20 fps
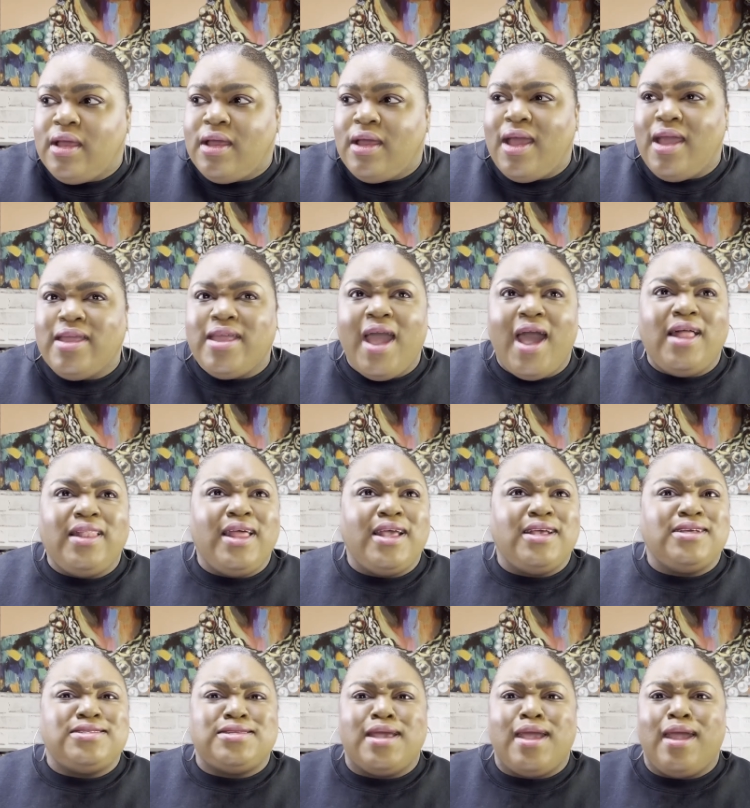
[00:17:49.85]
And y'all
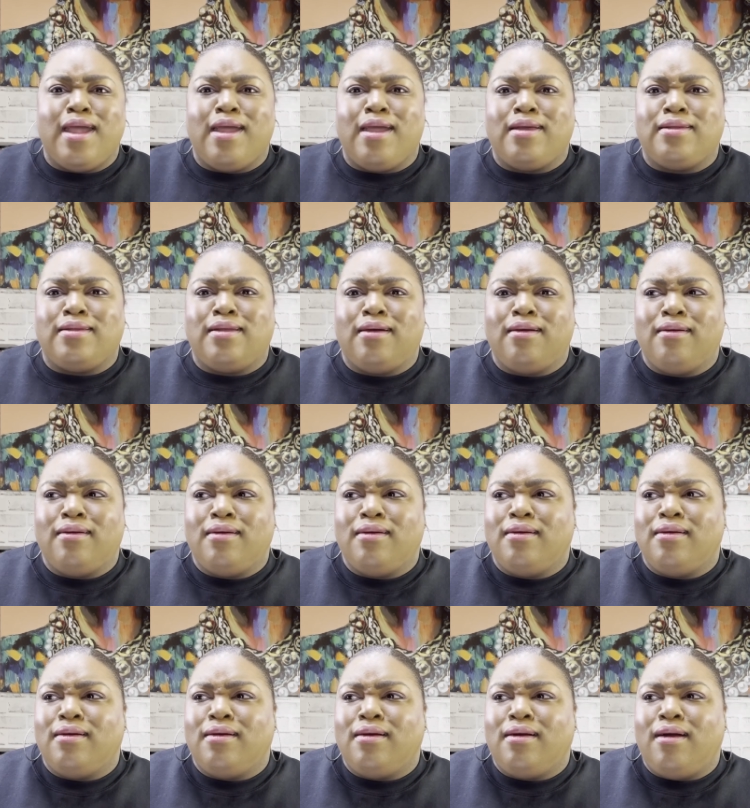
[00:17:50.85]
ain't said
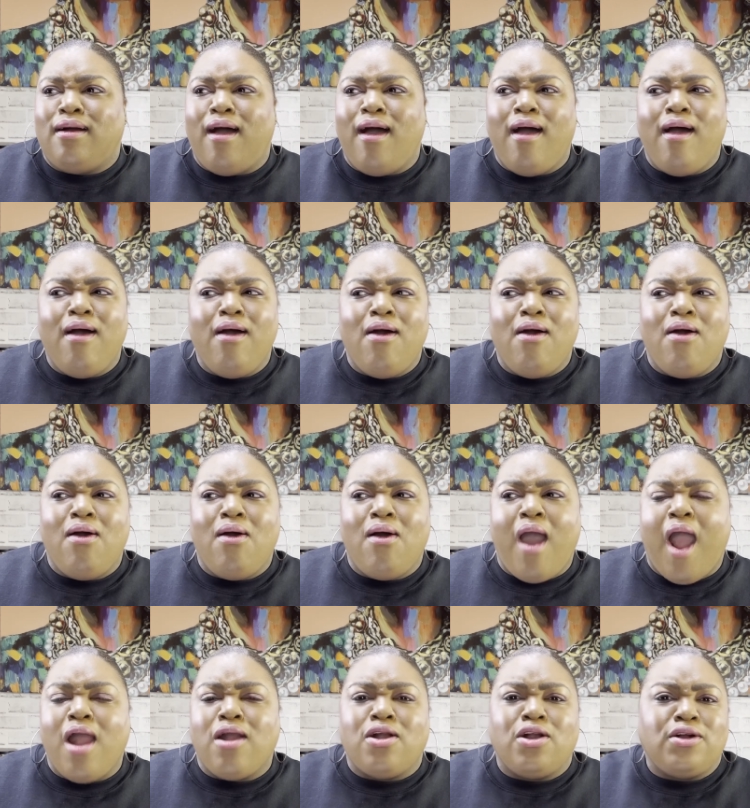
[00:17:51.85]
oh,
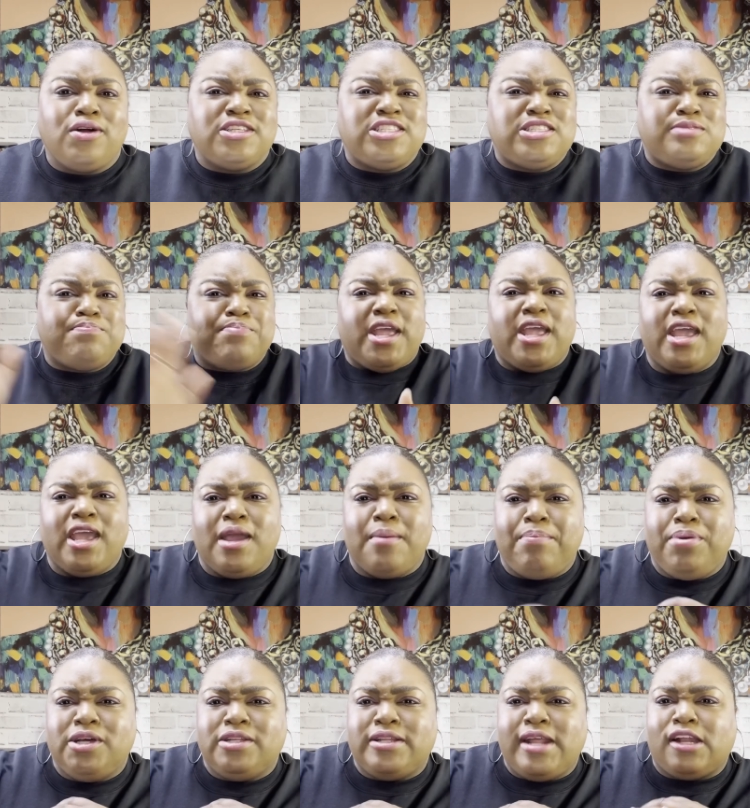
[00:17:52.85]
our girl spin,
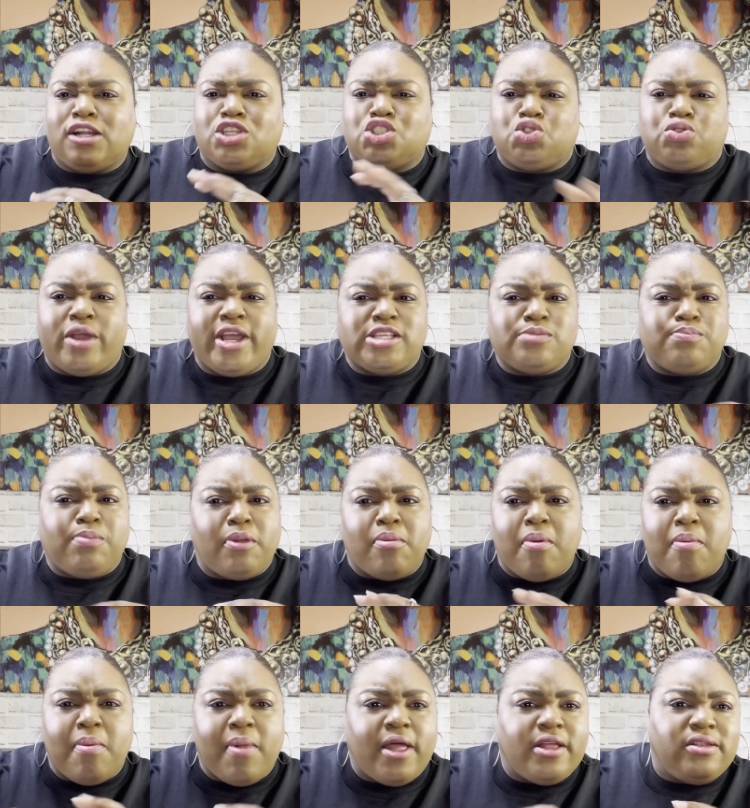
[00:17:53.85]
put down the track, blah, blah,
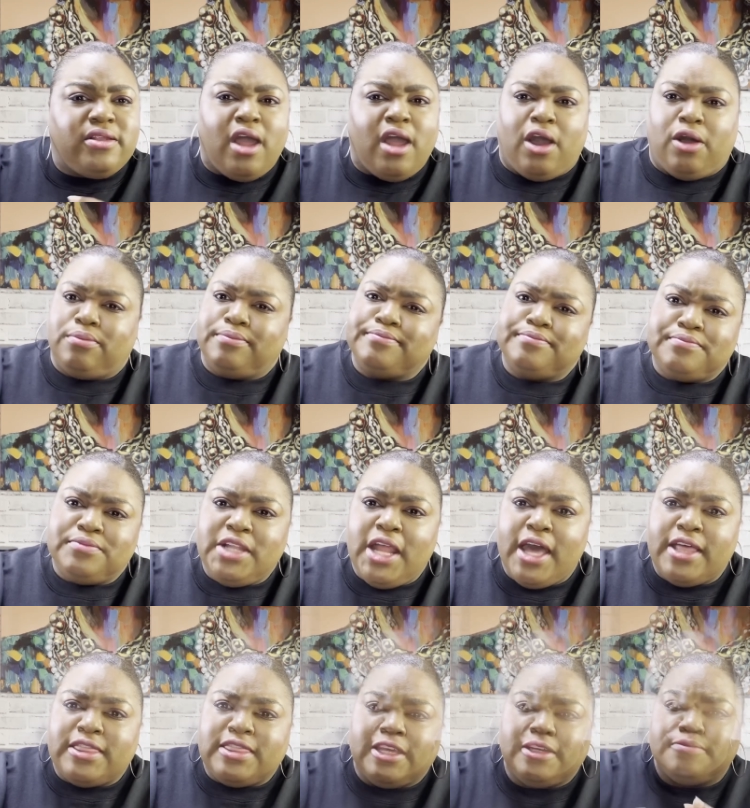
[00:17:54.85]
blah. No,
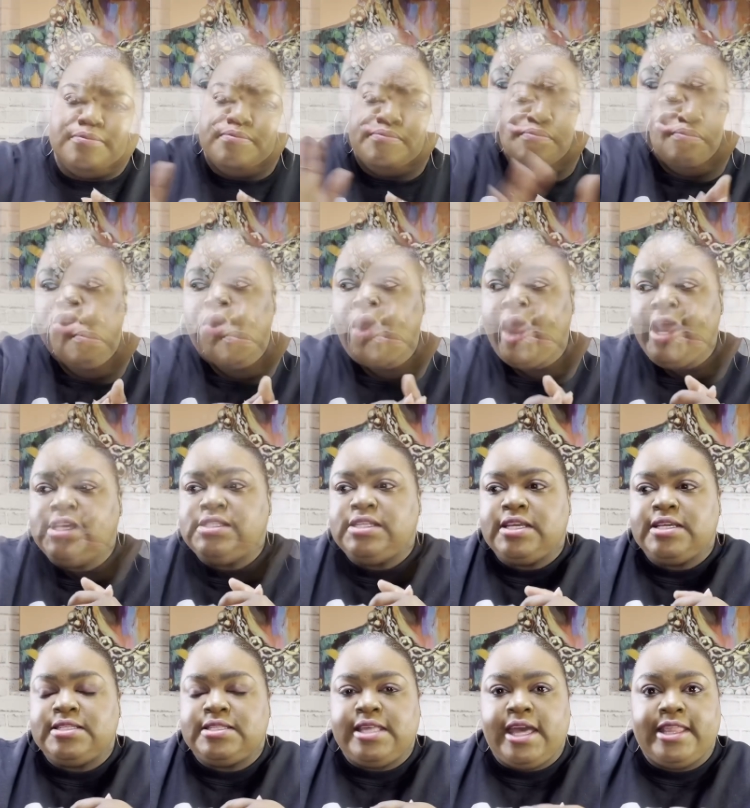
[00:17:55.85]
nothing. So what's
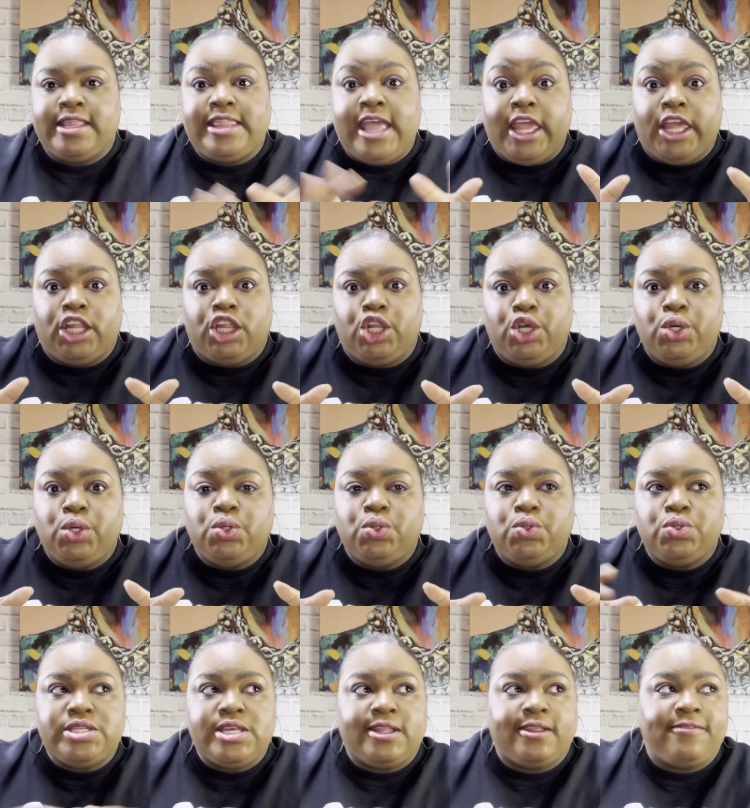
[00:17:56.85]
crazy is that they
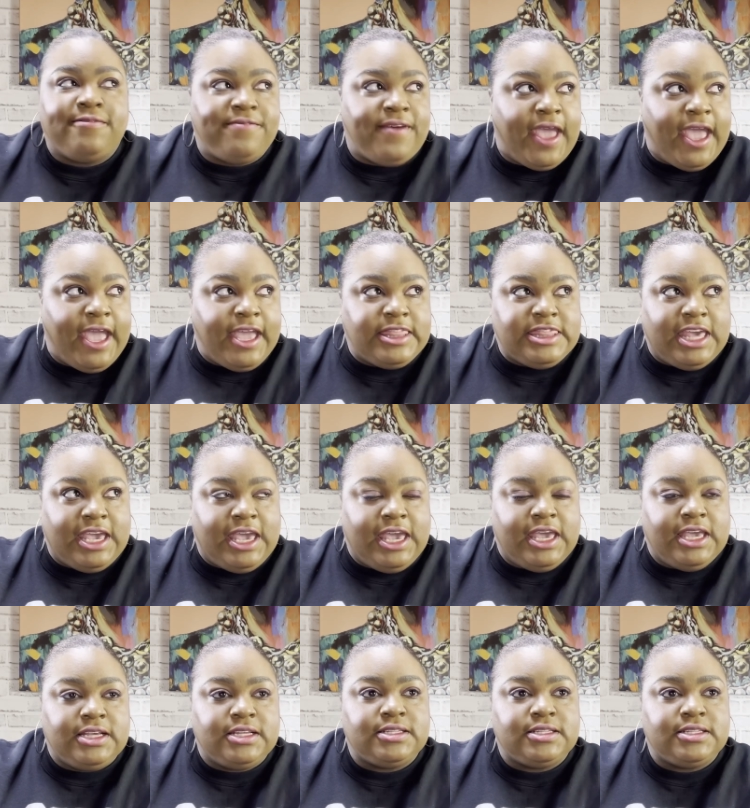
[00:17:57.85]
allude to the fact that